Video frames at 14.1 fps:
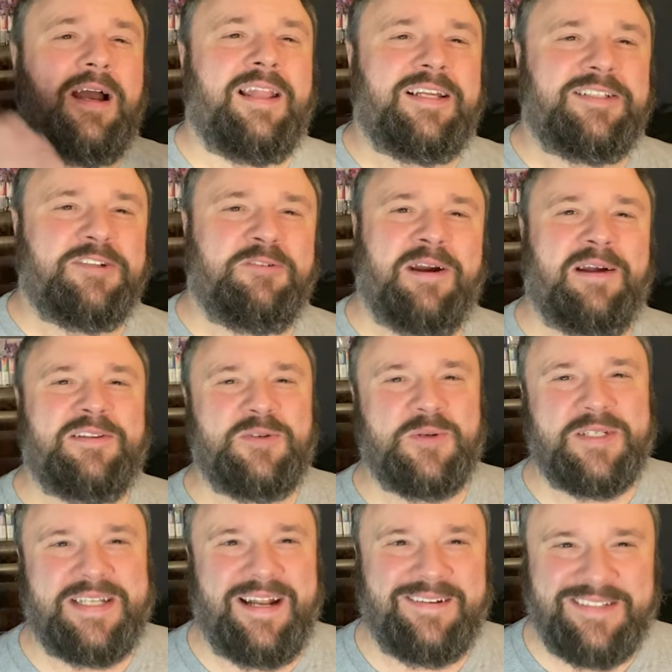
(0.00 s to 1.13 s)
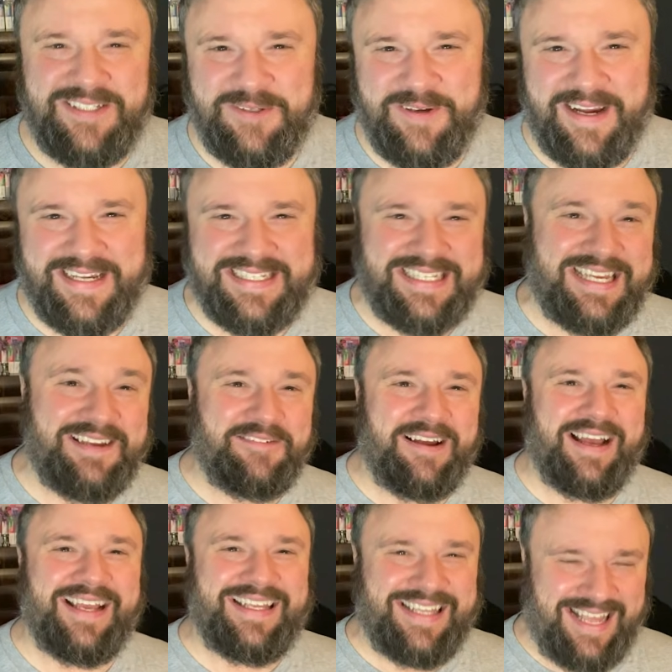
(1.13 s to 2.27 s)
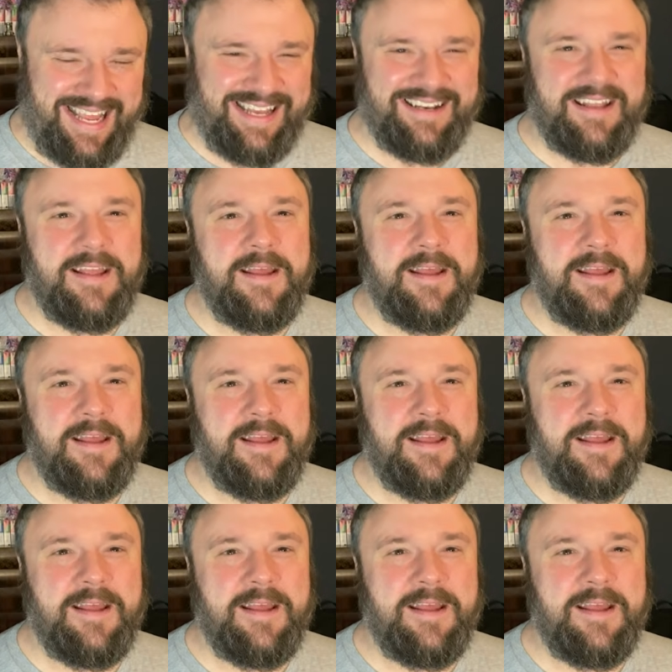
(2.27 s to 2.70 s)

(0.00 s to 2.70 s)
I like to crowdsource it out to you guys if I can.